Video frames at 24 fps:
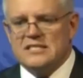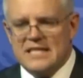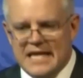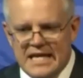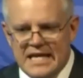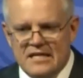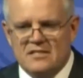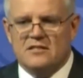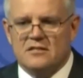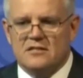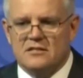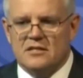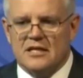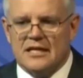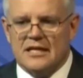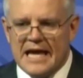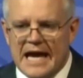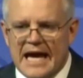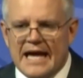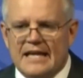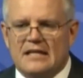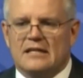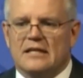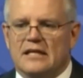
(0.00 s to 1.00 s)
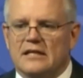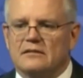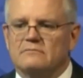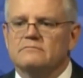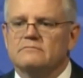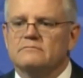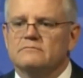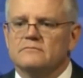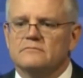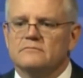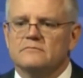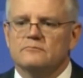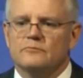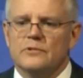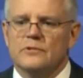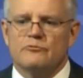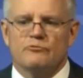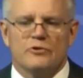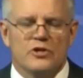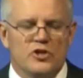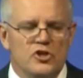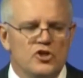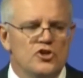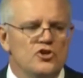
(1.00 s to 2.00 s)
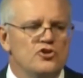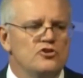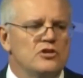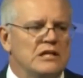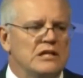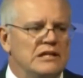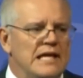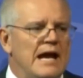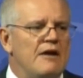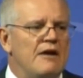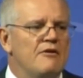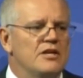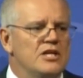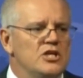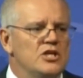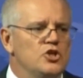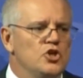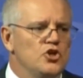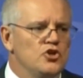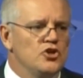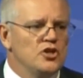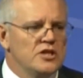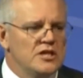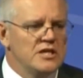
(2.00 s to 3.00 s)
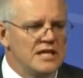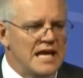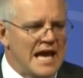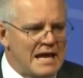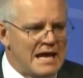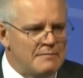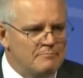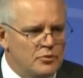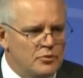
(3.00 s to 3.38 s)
tend to the gardening with renewed clarity, unity, and